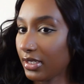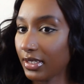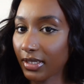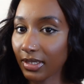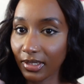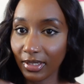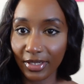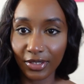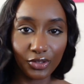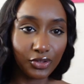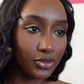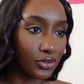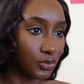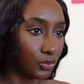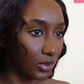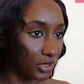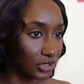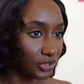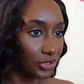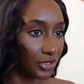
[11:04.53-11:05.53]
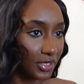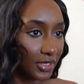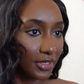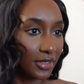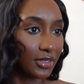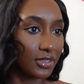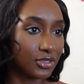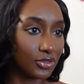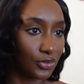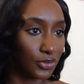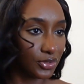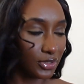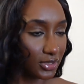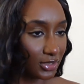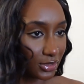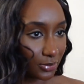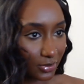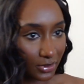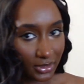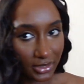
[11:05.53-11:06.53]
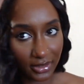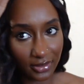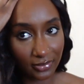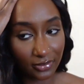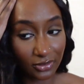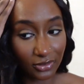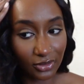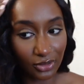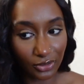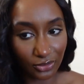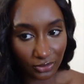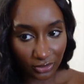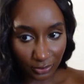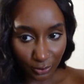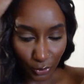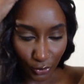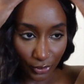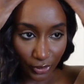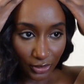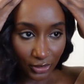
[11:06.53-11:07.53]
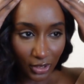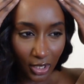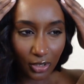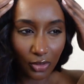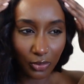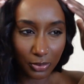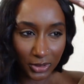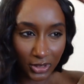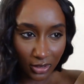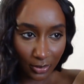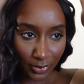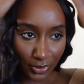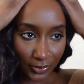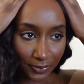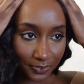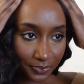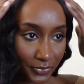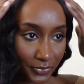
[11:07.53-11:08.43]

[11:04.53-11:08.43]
like you just washed your hair, so it doesn't smell like, you know, smoke. Y'all know what I'm talking about.